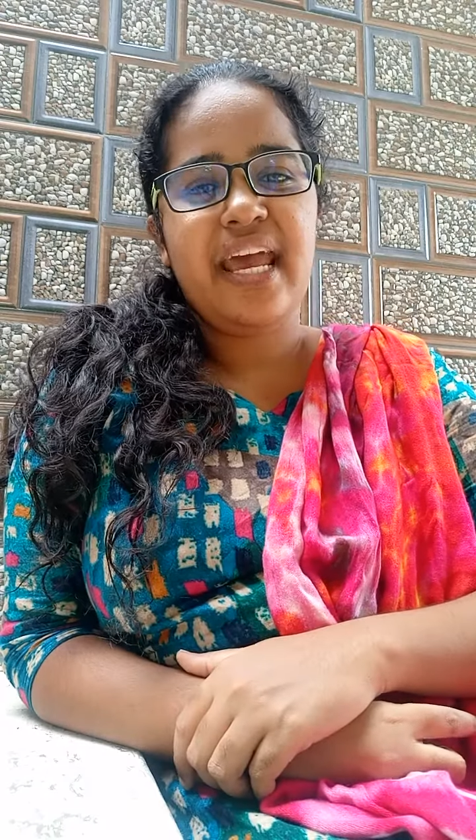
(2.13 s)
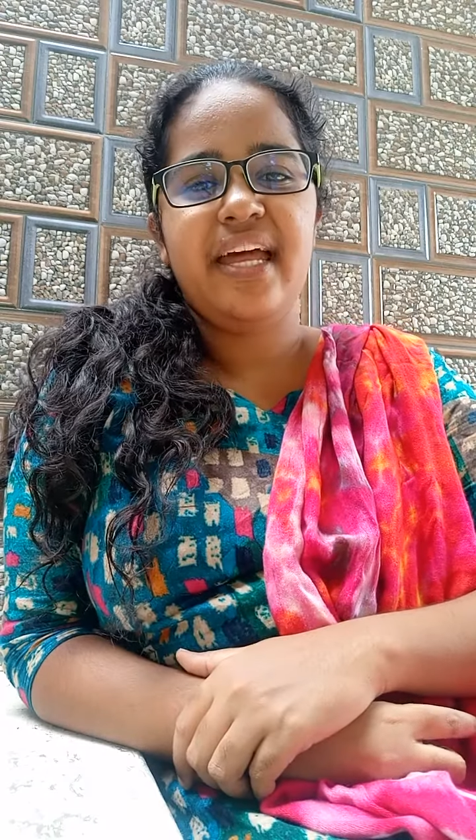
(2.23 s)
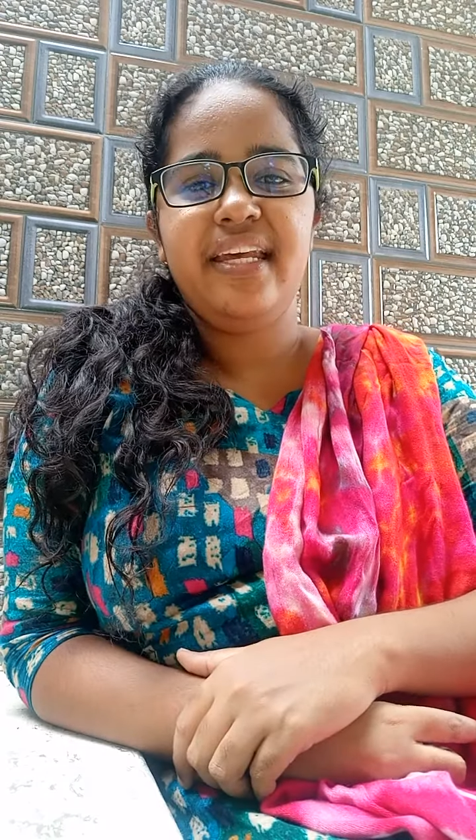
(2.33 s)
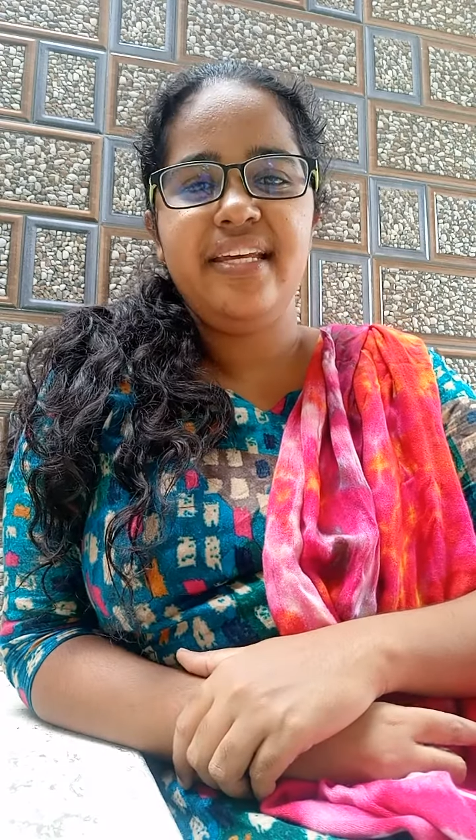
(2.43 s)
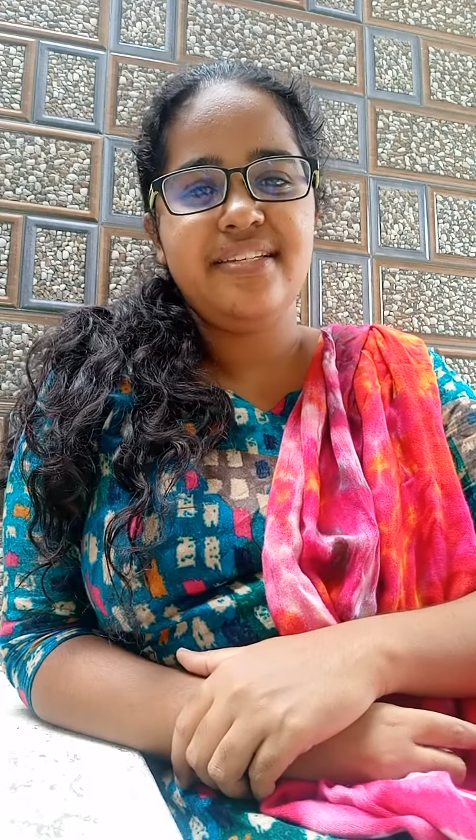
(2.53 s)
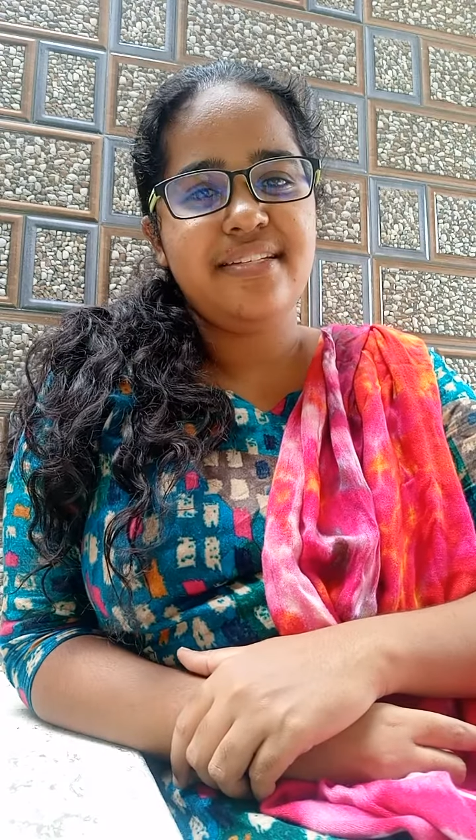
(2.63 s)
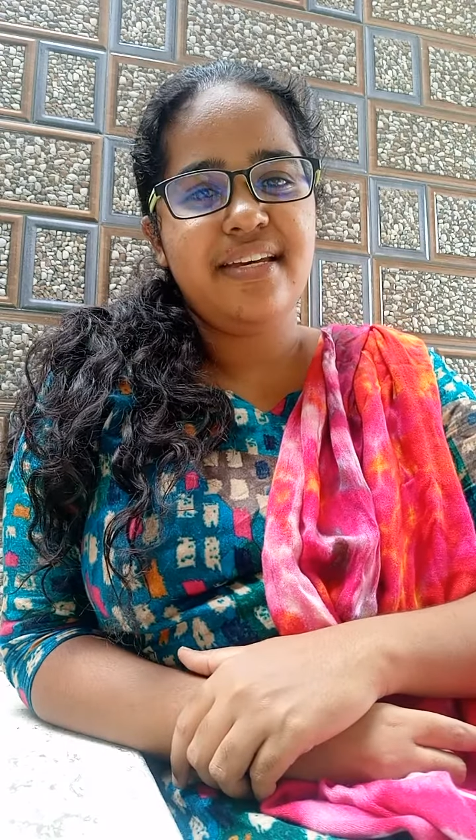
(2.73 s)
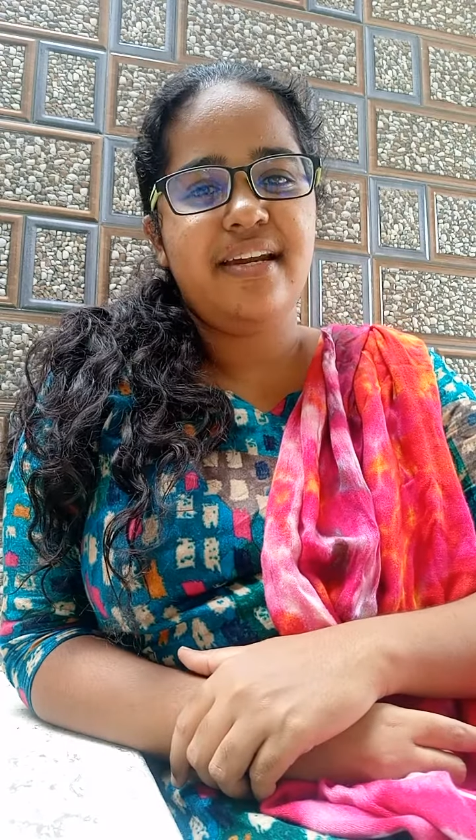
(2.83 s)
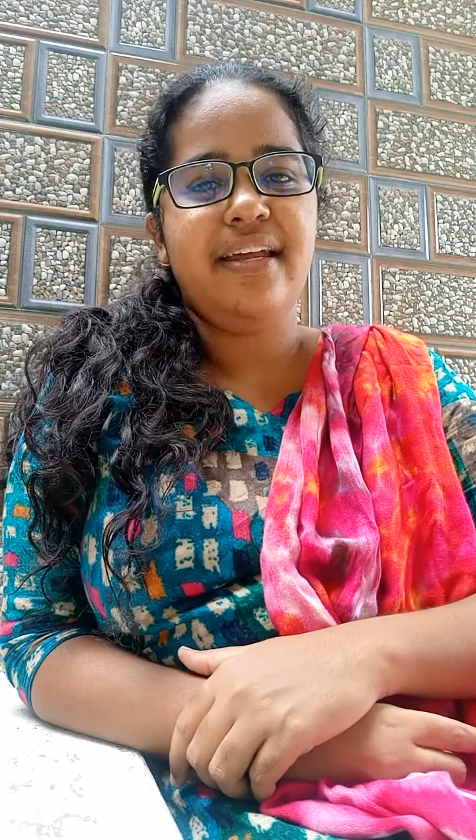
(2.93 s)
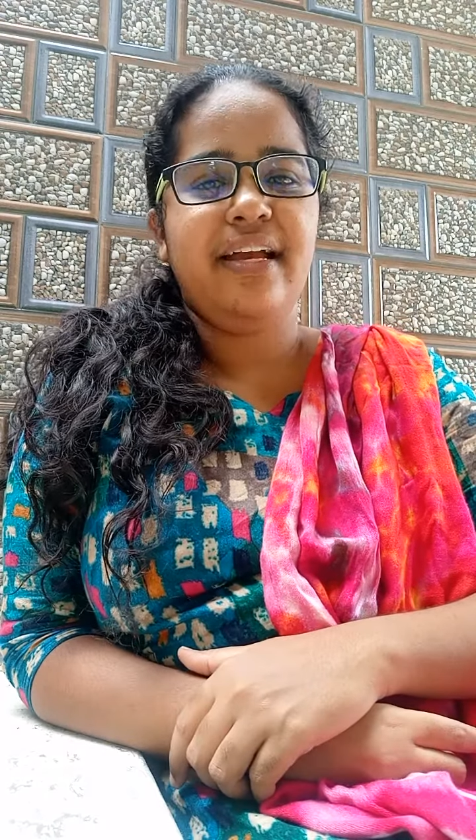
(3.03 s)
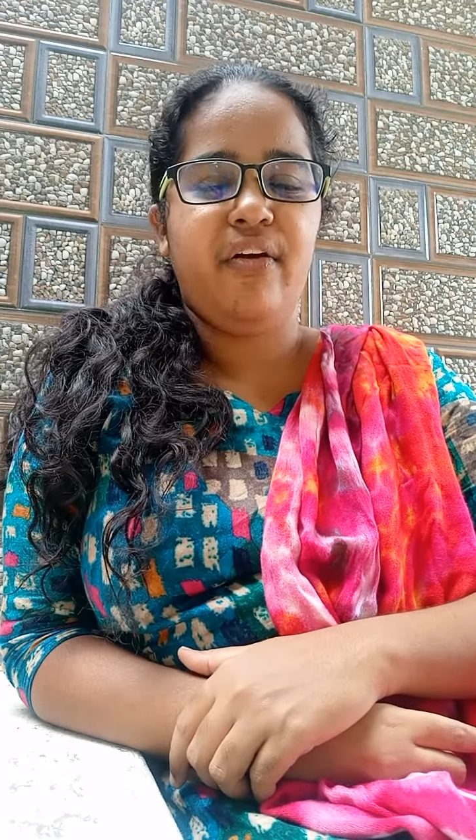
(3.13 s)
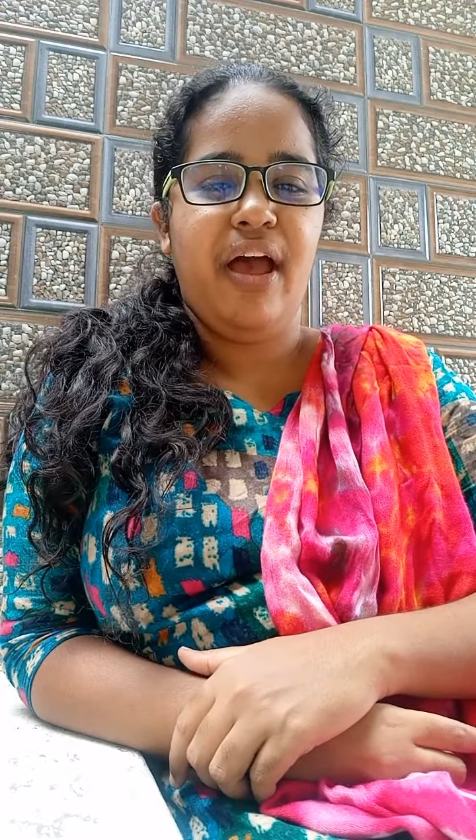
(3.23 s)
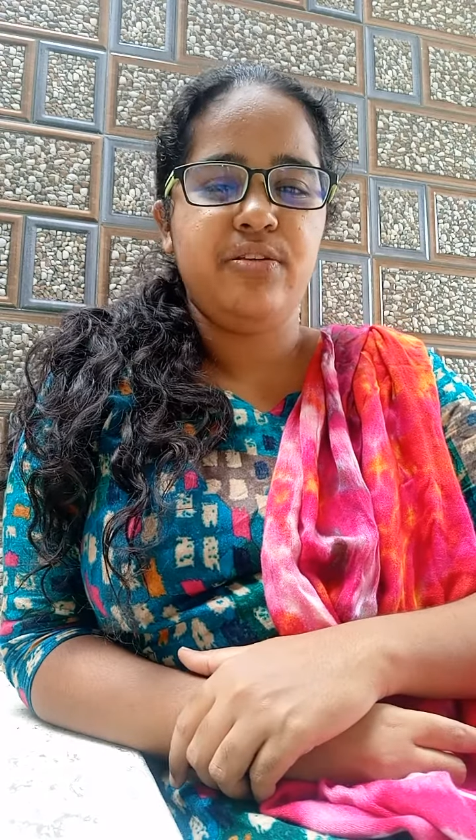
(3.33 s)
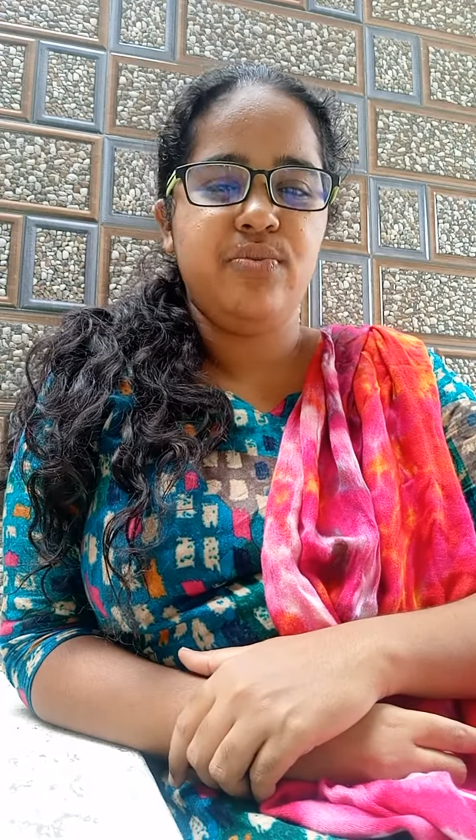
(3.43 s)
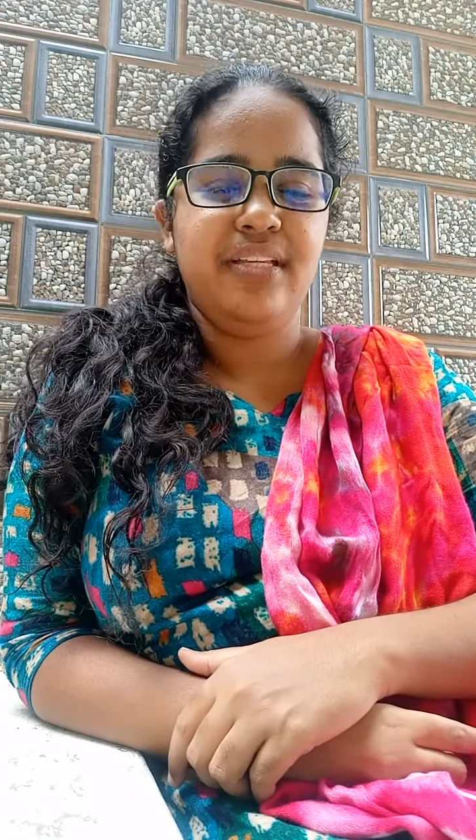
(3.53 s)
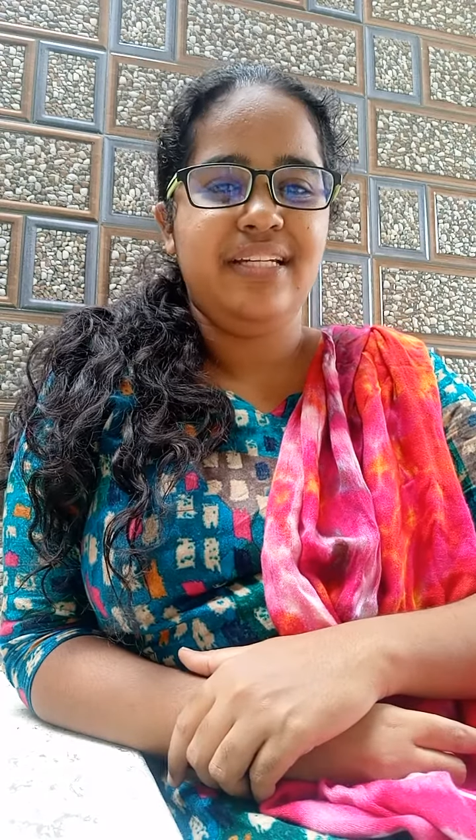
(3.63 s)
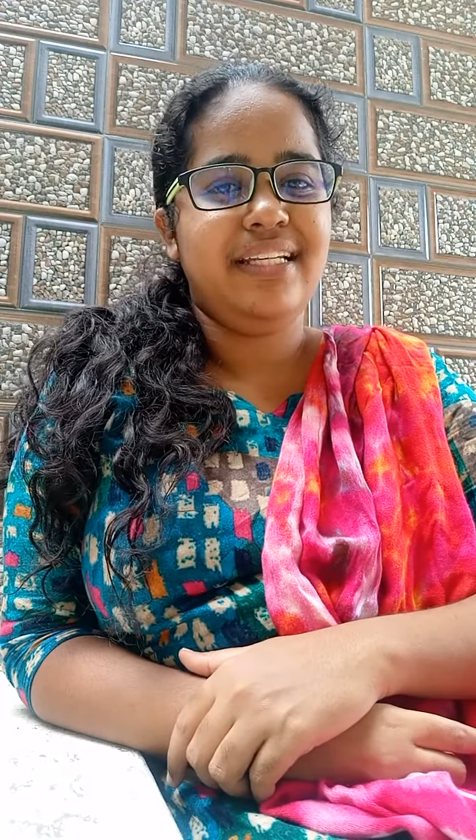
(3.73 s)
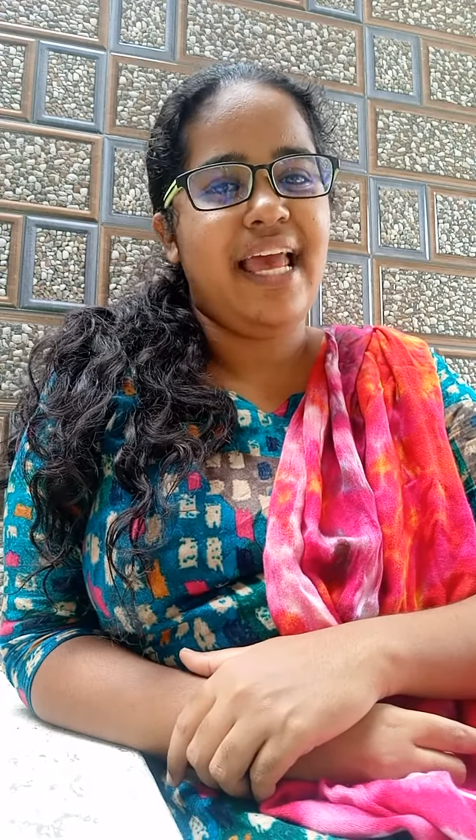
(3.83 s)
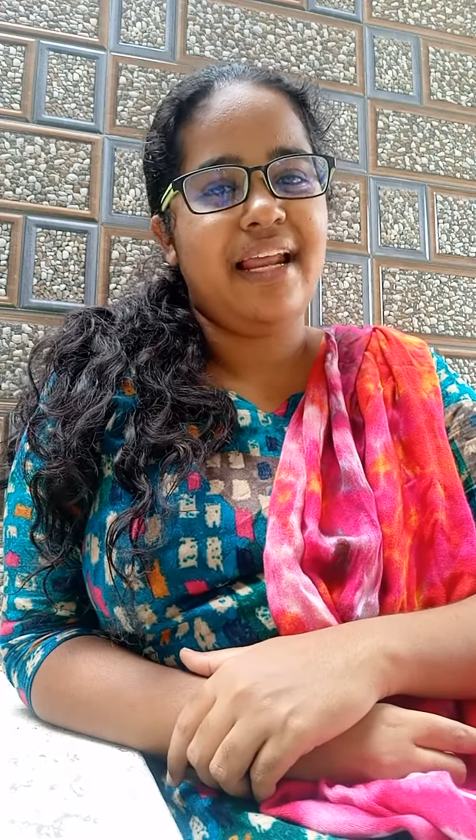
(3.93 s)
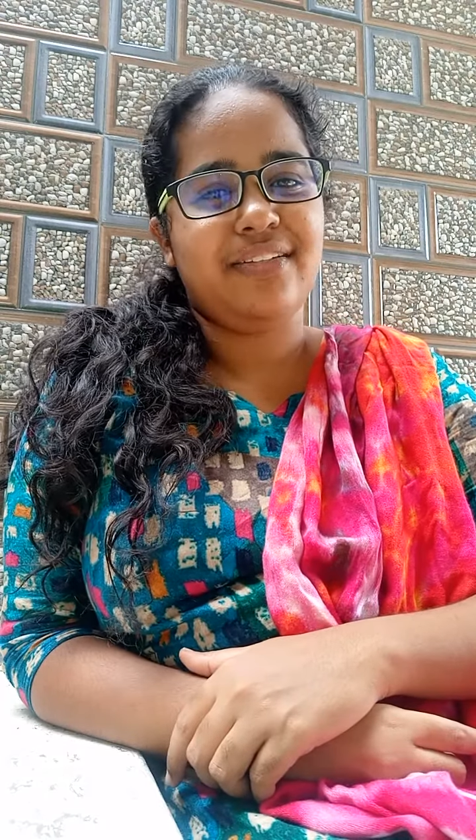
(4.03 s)
an engineering graduate
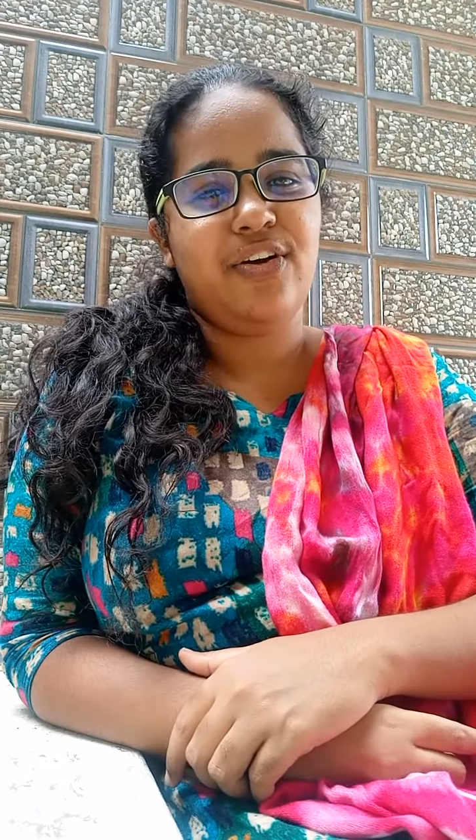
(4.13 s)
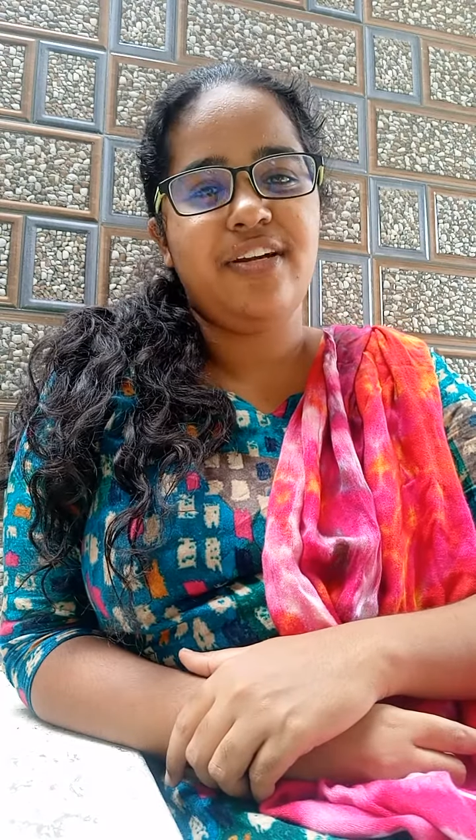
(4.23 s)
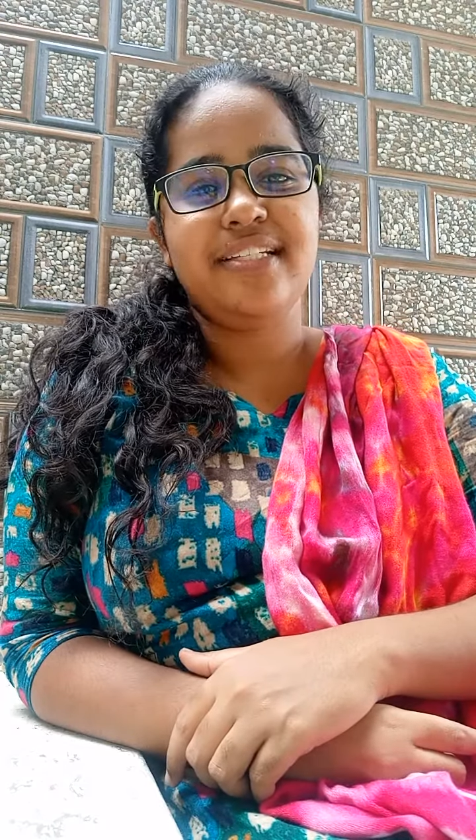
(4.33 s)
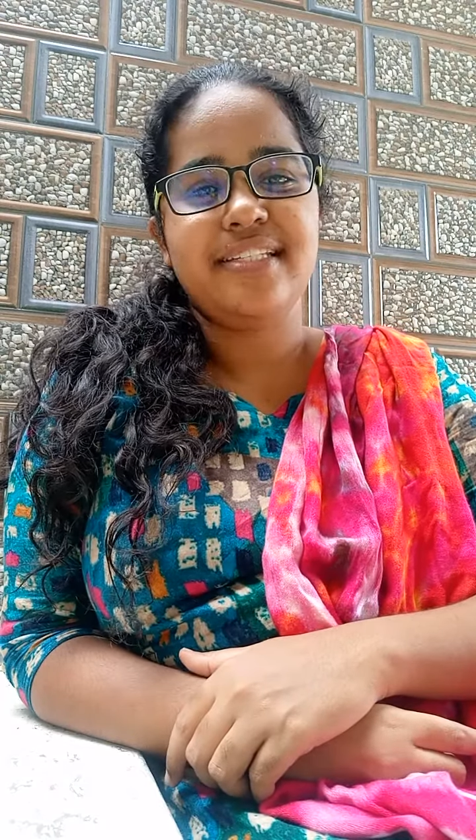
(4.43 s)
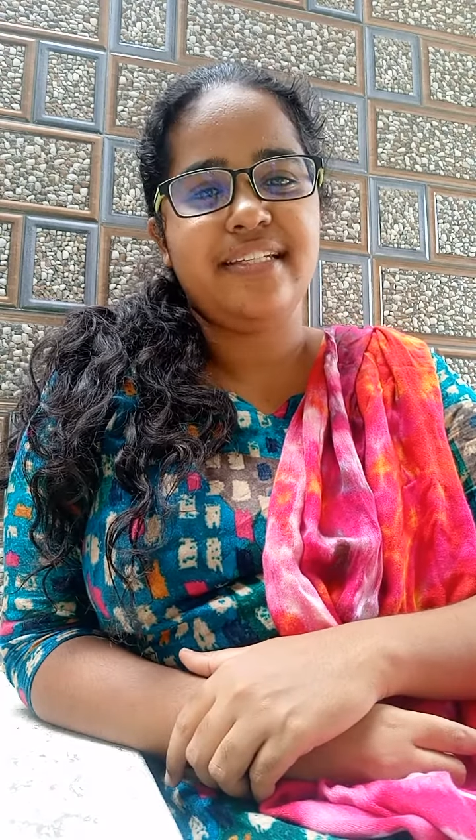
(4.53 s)
in electronics